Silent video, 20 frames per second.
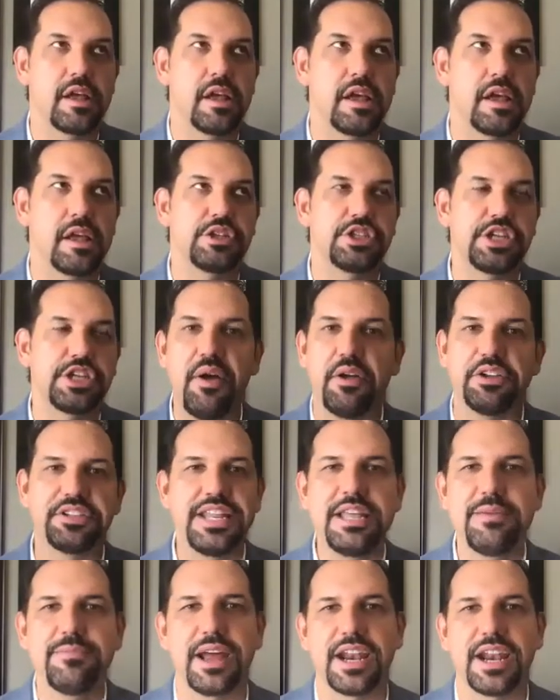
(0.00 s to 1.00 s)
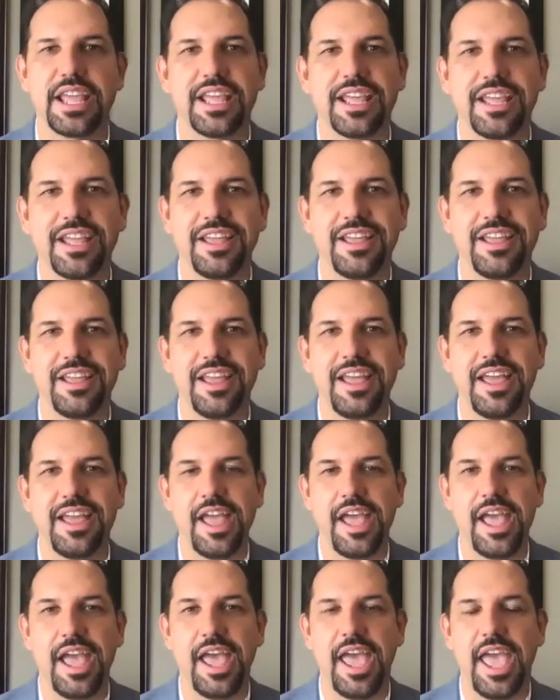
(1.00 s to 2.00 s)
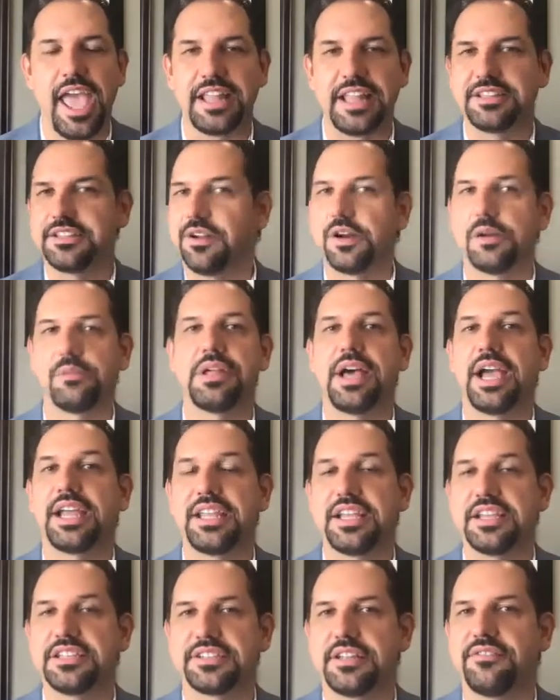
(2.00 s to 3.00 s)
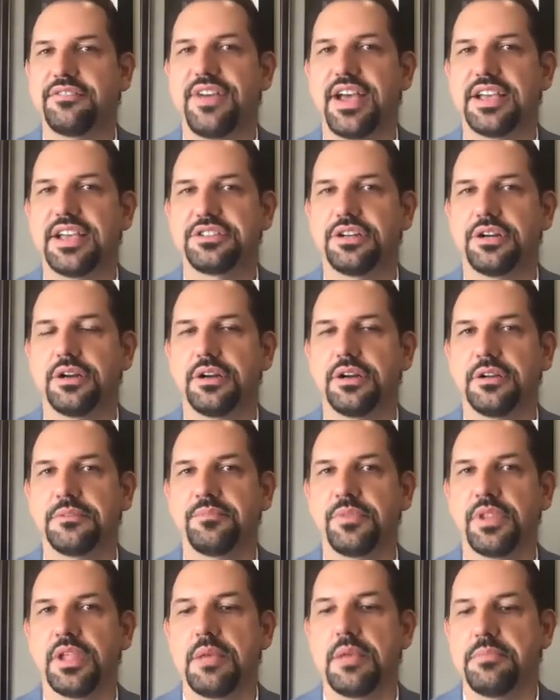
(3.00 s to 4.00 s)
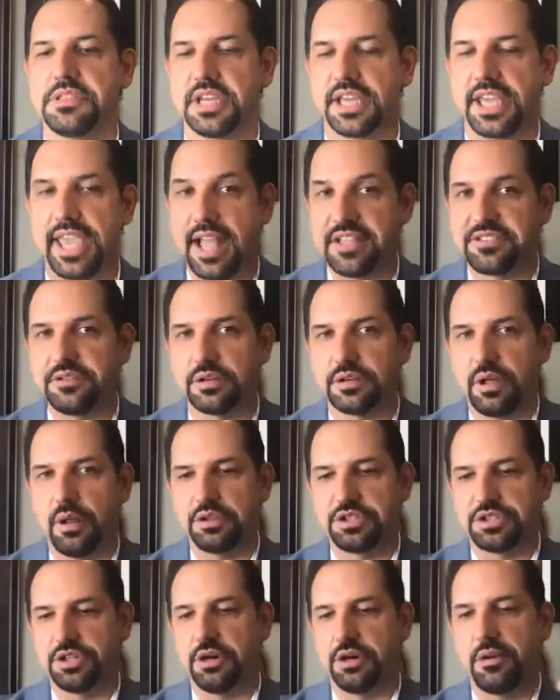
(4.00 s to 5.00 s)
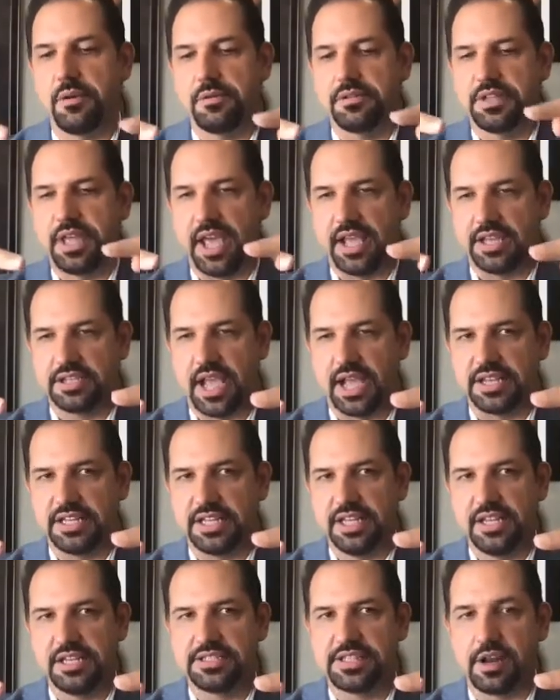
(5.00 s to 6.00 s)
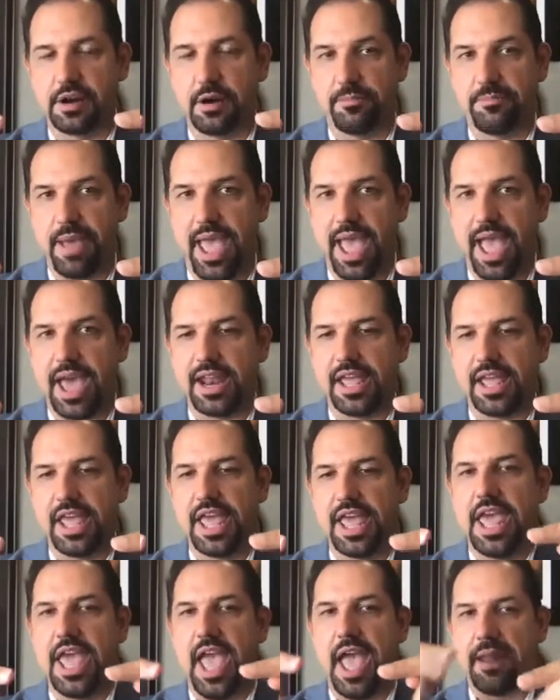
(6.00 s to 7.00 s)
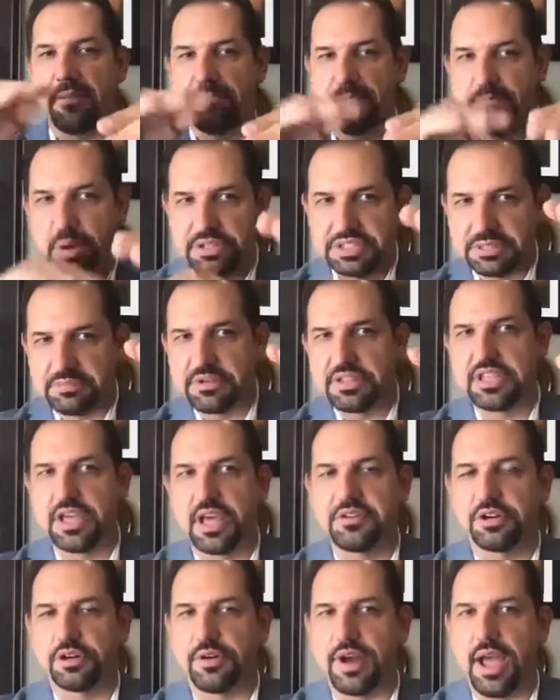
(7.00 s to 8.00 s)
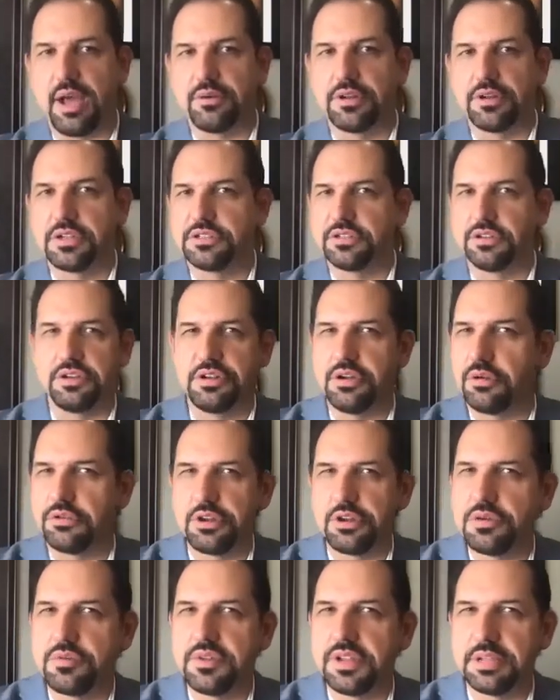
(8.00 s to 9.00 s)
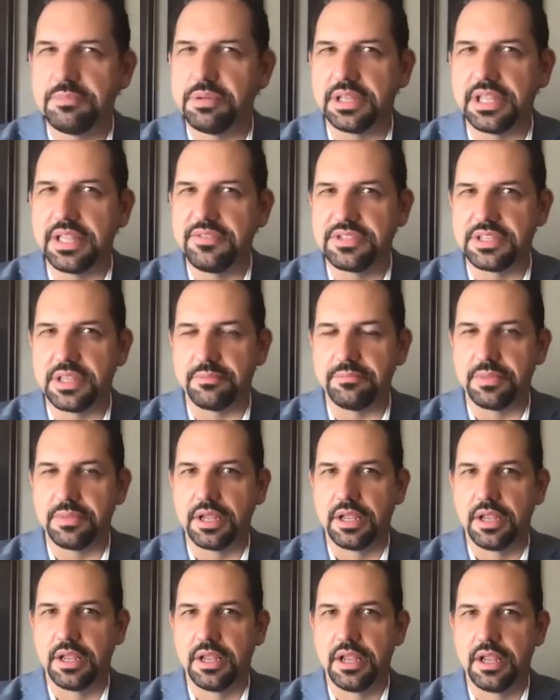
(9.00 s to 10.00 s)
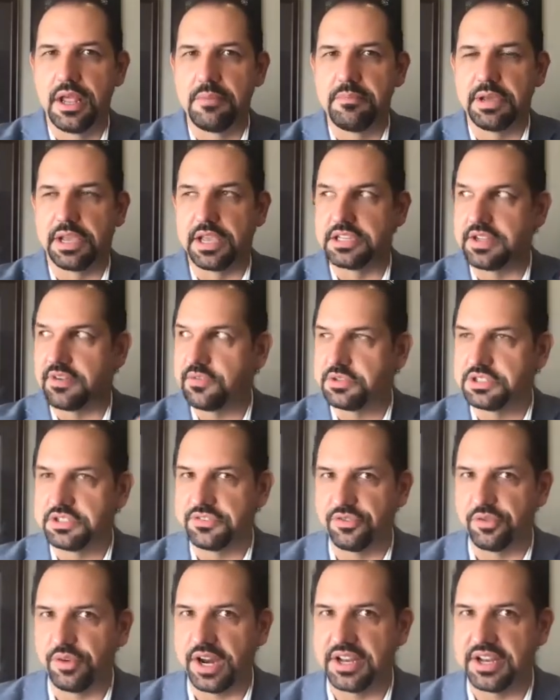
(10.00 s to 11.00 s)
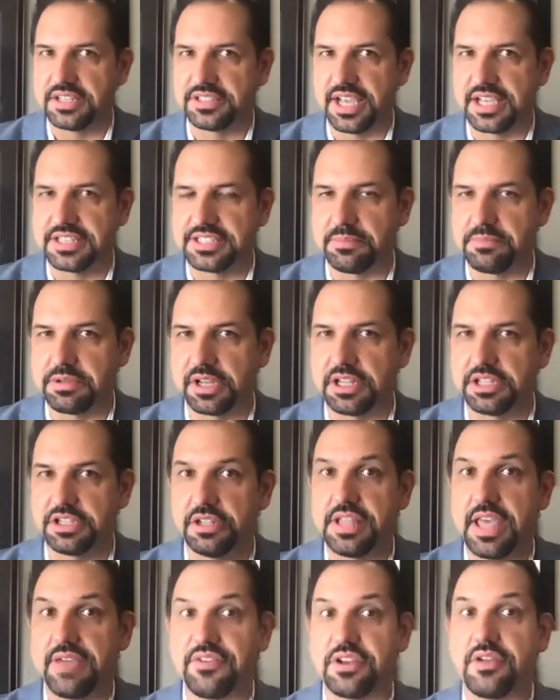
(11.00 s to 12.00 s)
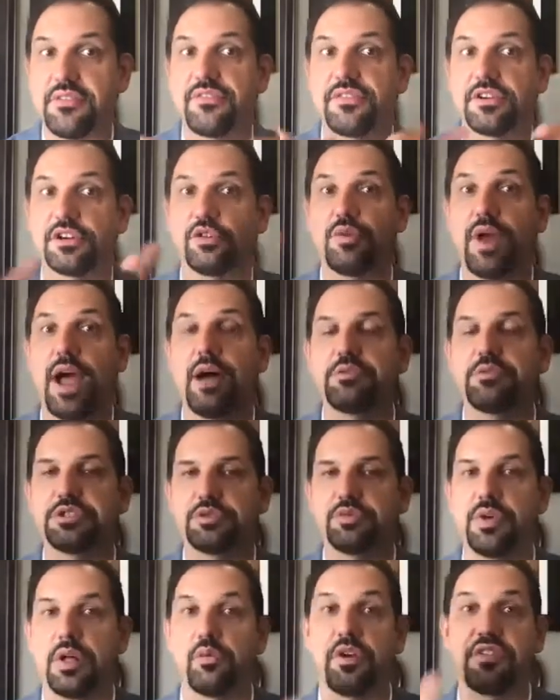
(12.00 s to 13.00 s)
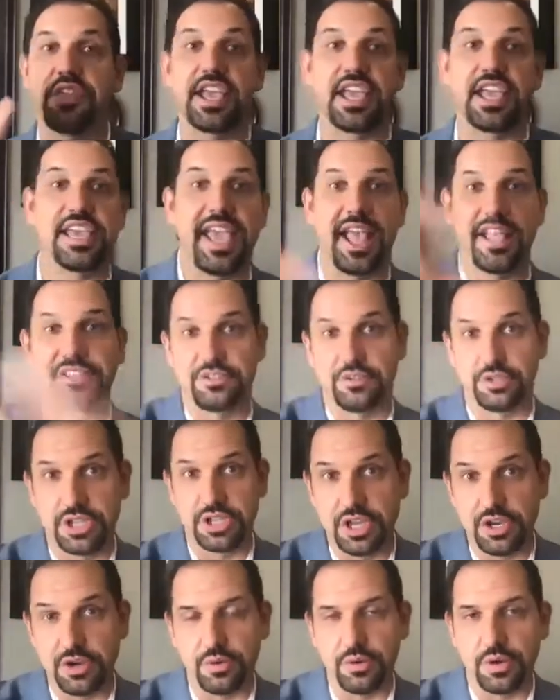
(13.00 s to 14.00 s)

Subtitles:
challenge anybody. And terrible ideas can fester. But the cancel culture takes ideas that are bad and puts them to the underground, so you don't know who really believes them, because everyone's afraid to say something until they have enough of a groundswell where they can cancel you.